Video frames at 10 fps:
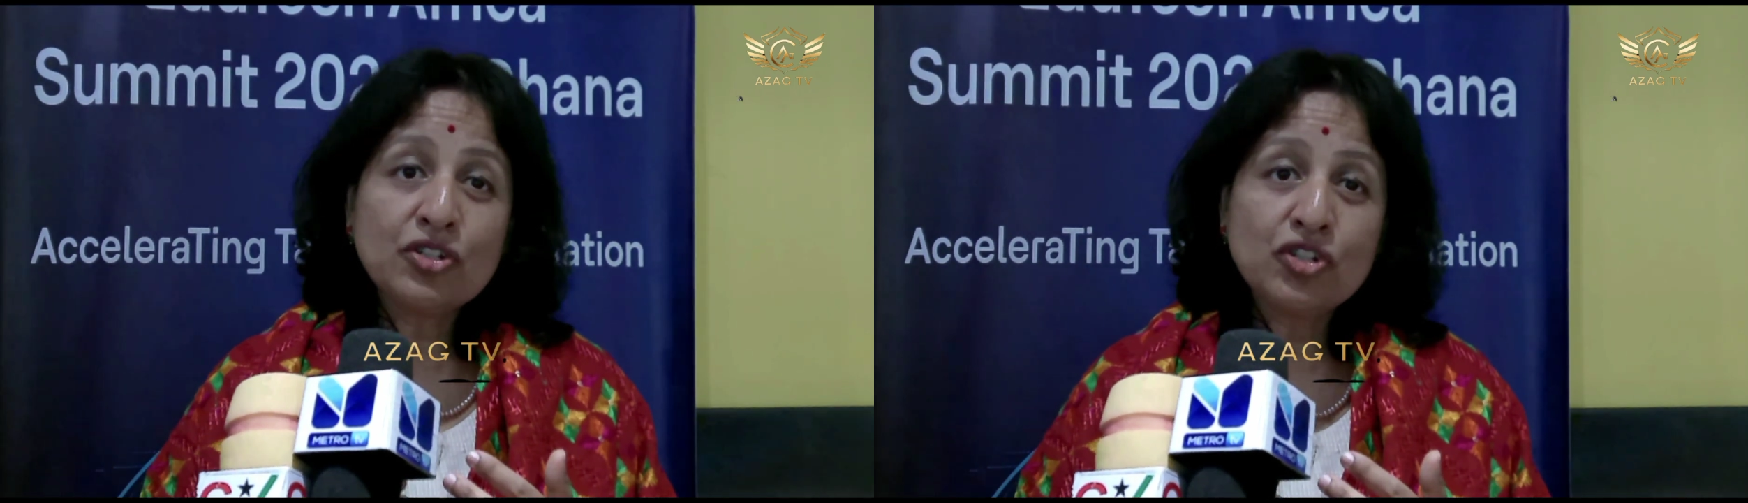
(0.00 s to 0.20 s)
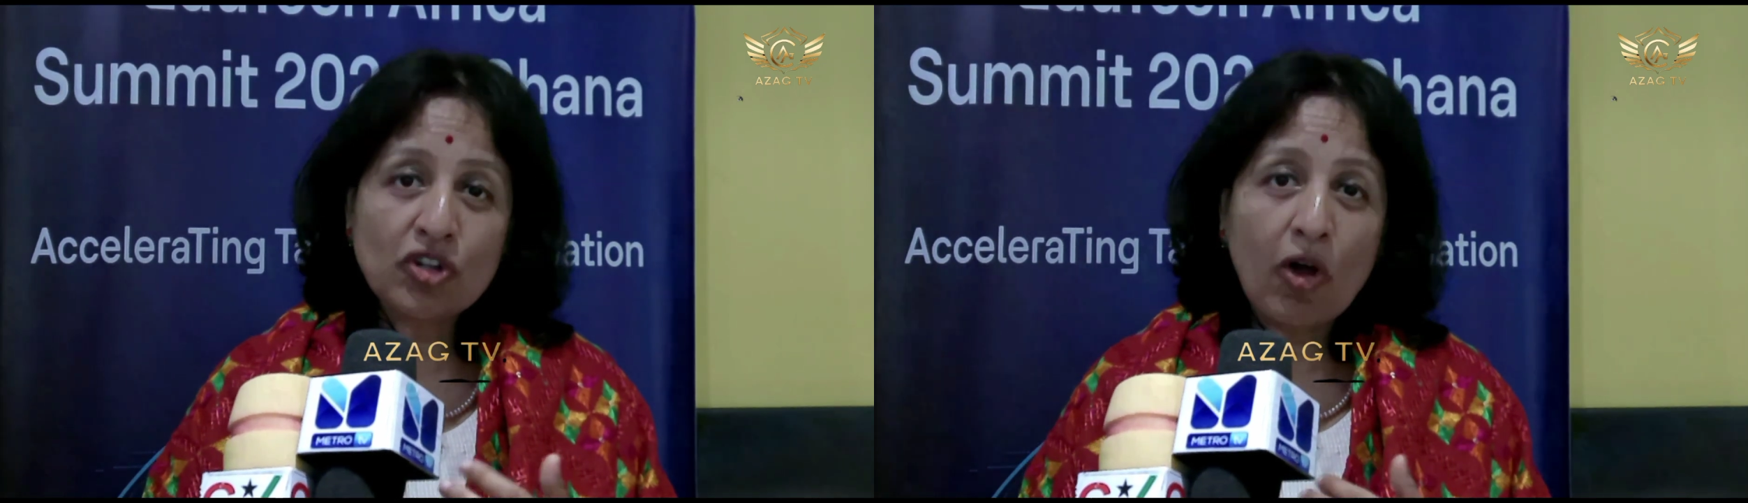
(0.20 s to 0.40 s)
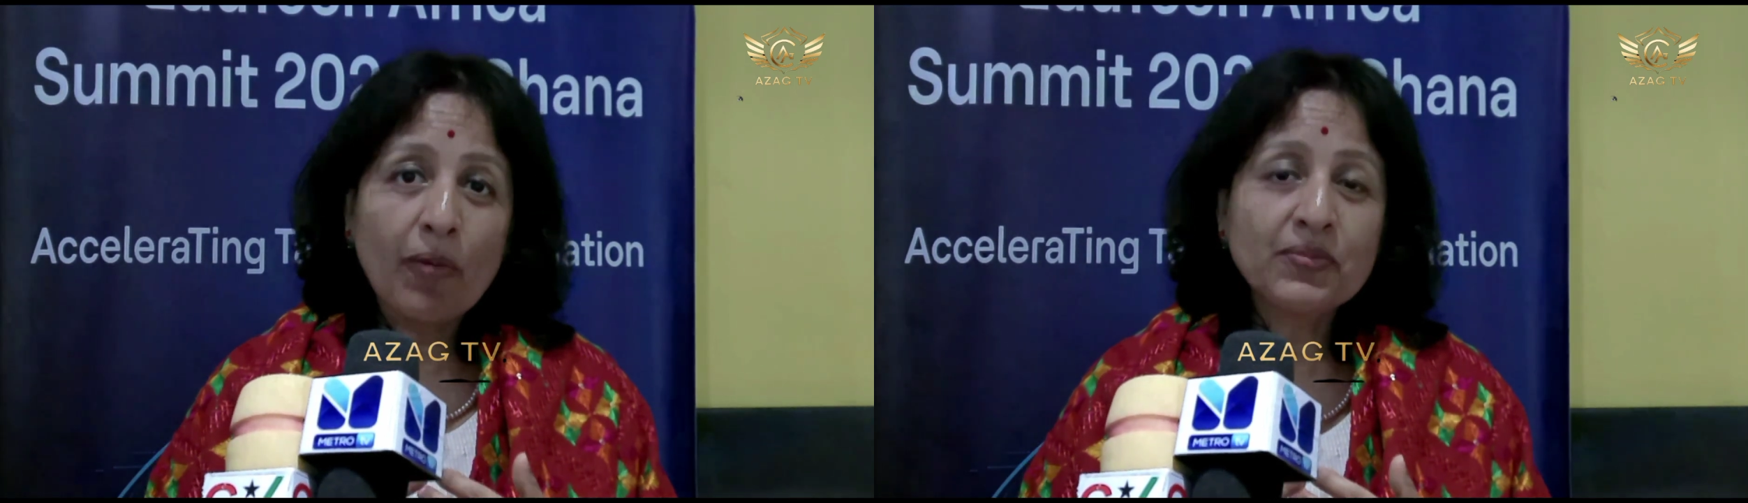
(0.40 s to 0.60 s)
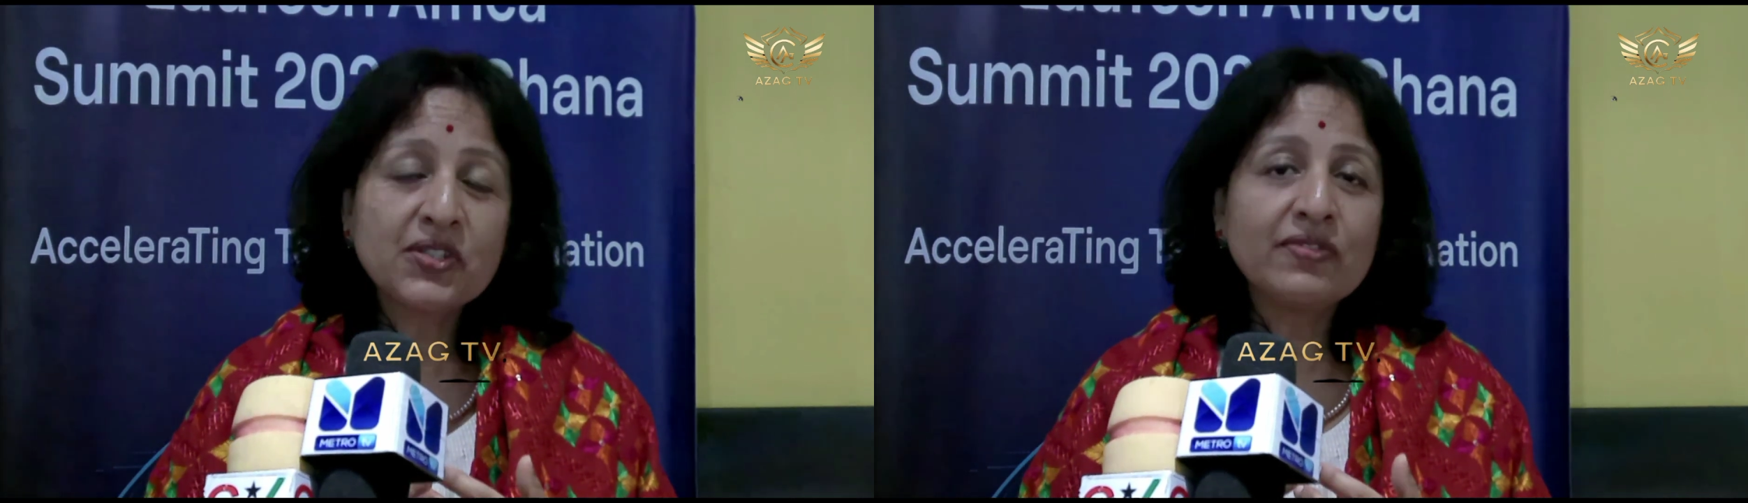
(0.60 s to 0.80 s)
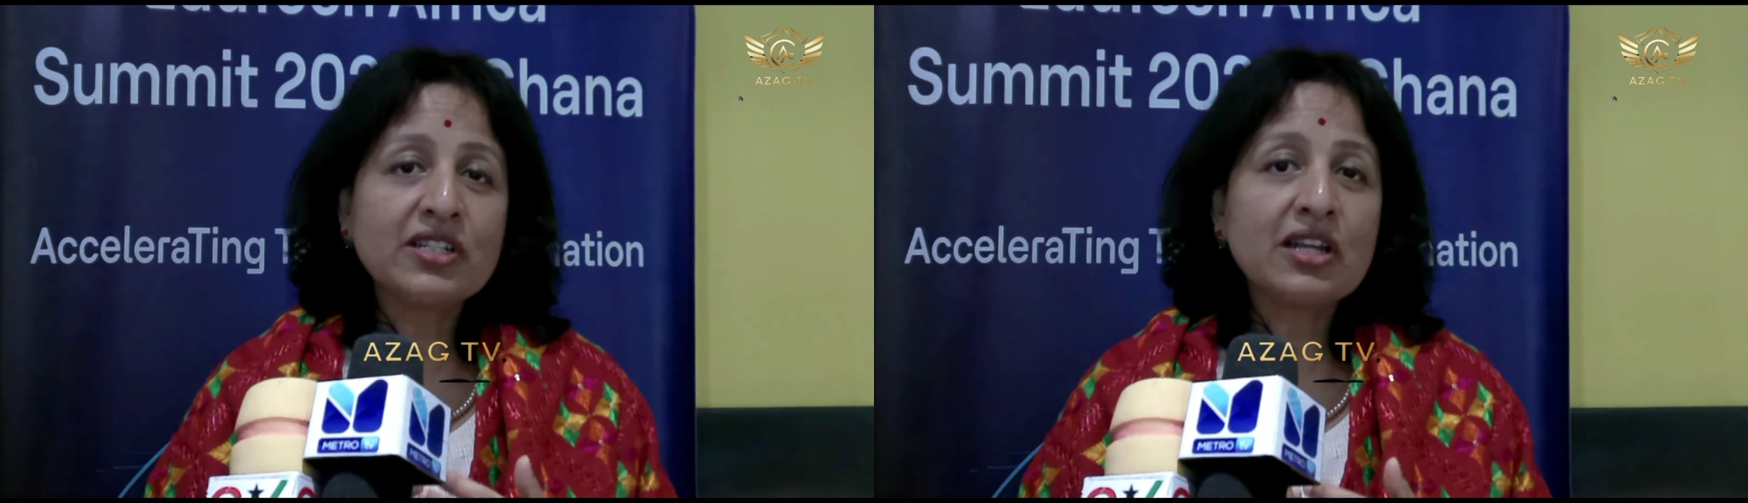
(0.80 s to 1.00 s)

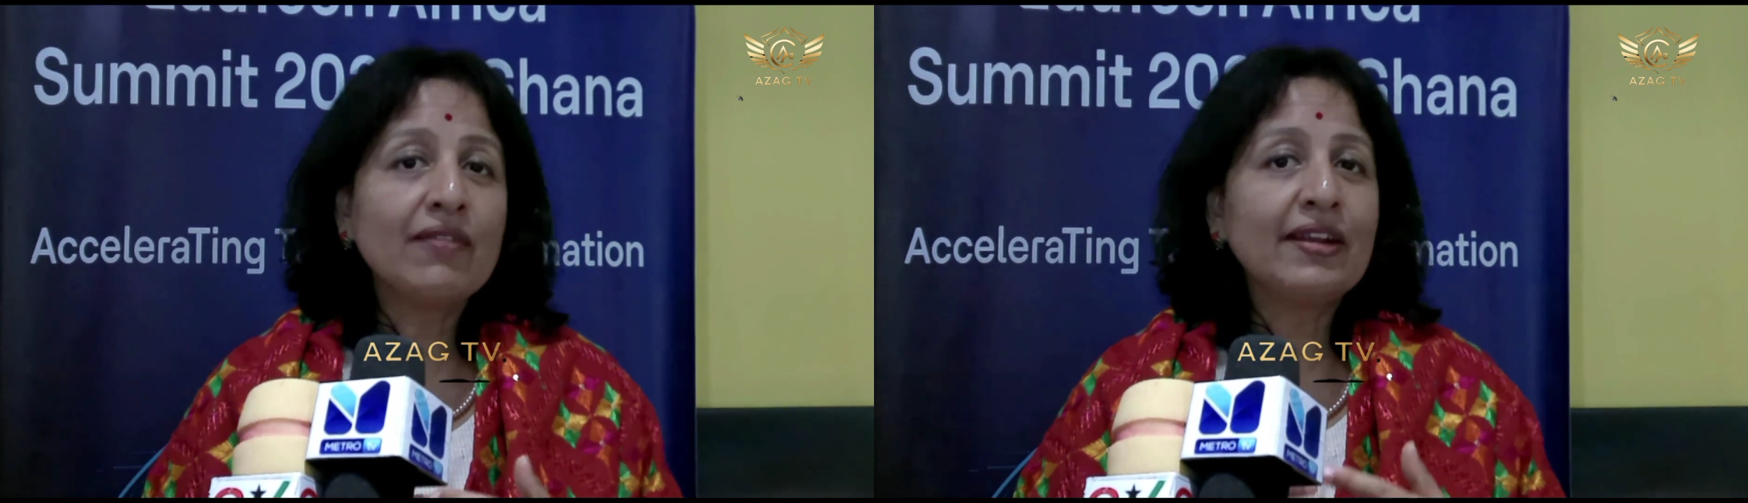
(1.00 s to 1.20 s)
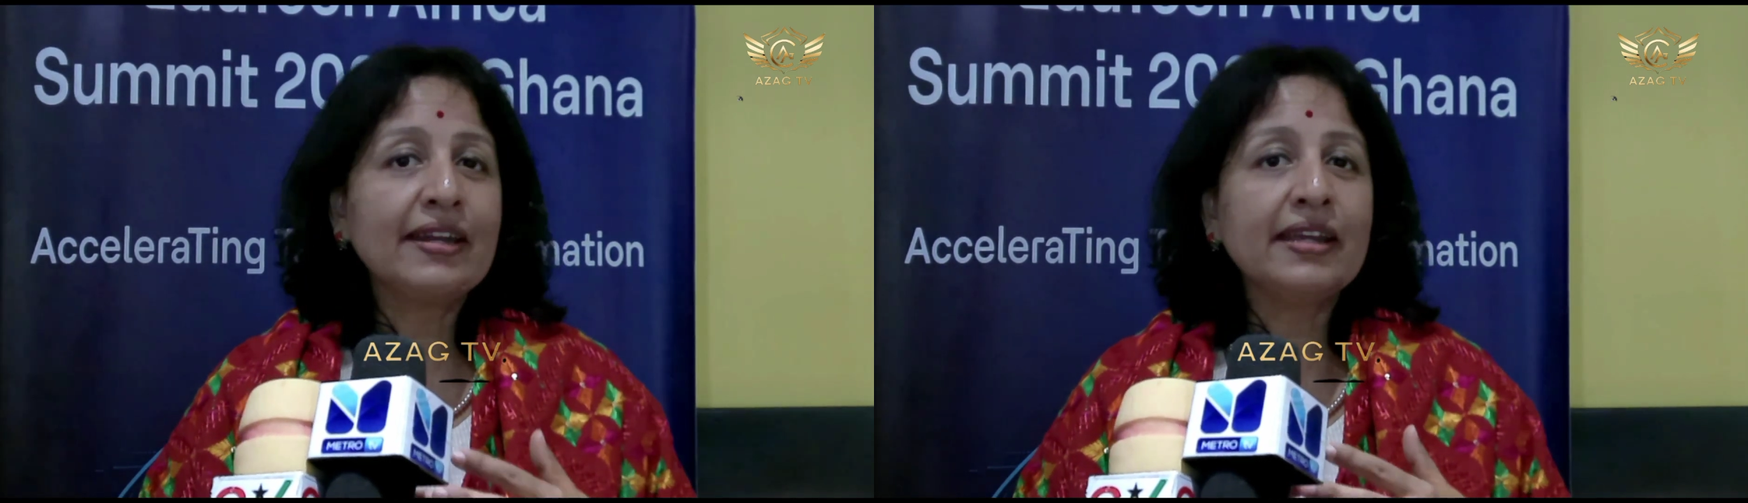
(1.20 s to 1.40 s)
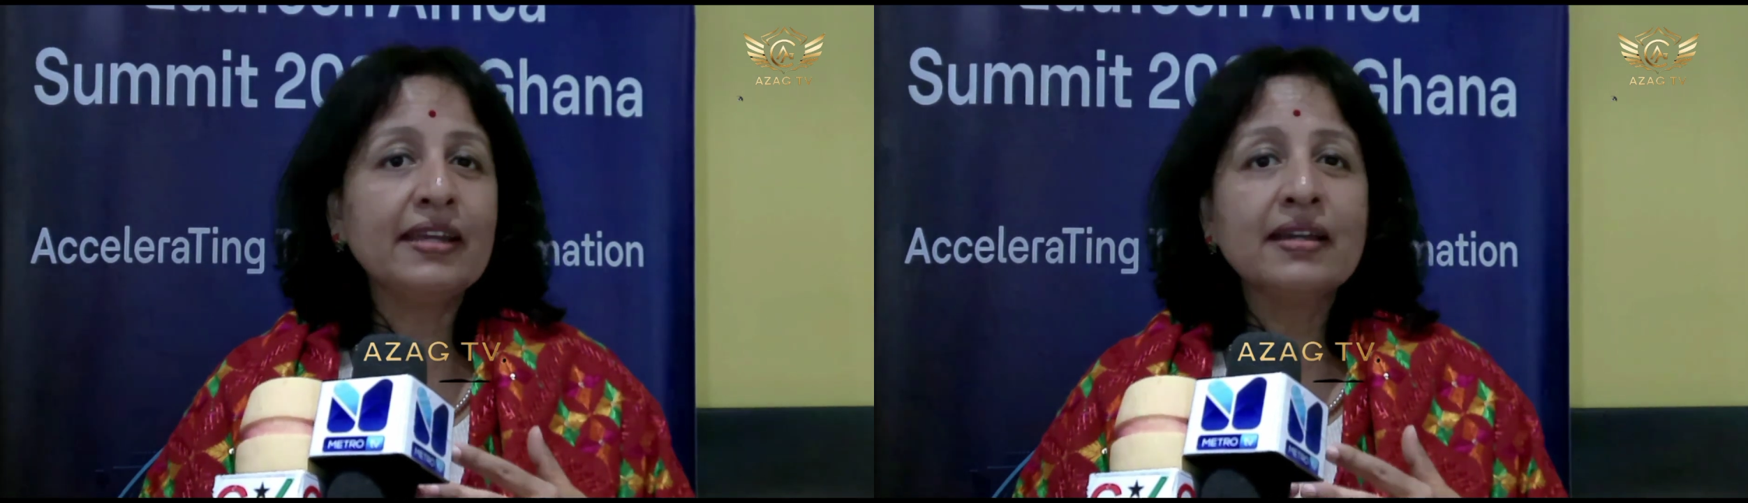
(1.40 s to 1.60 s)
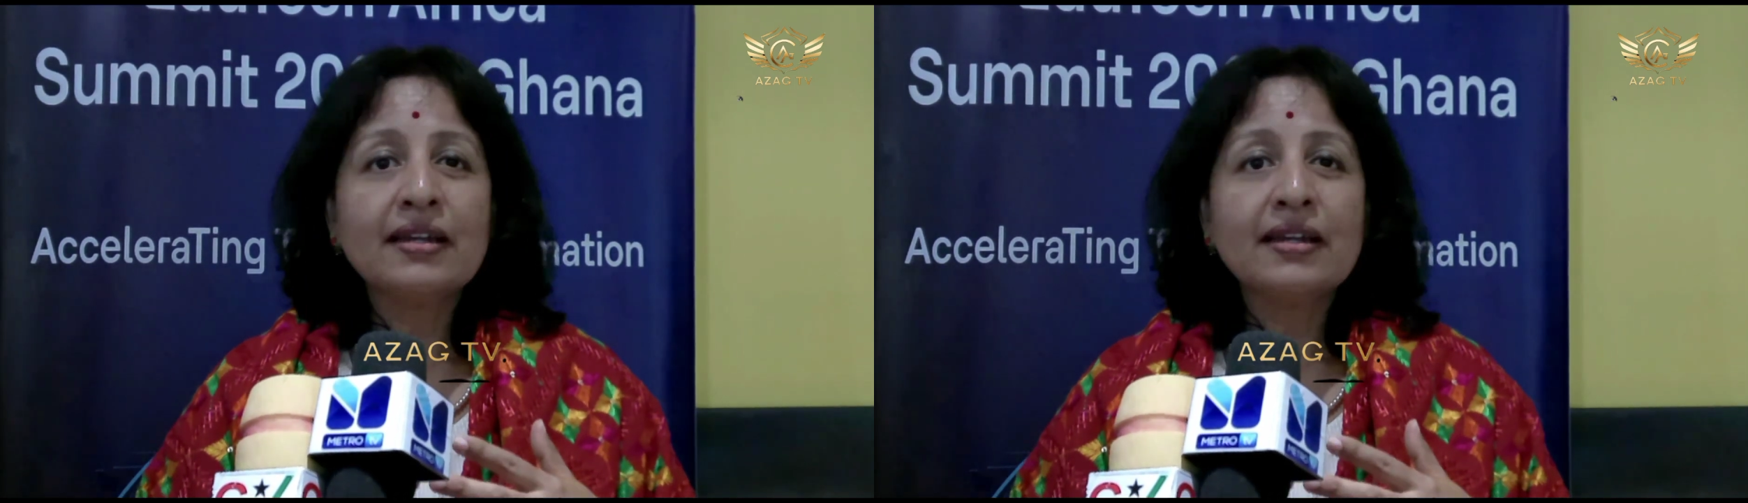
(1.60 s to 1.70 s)
jobs which are very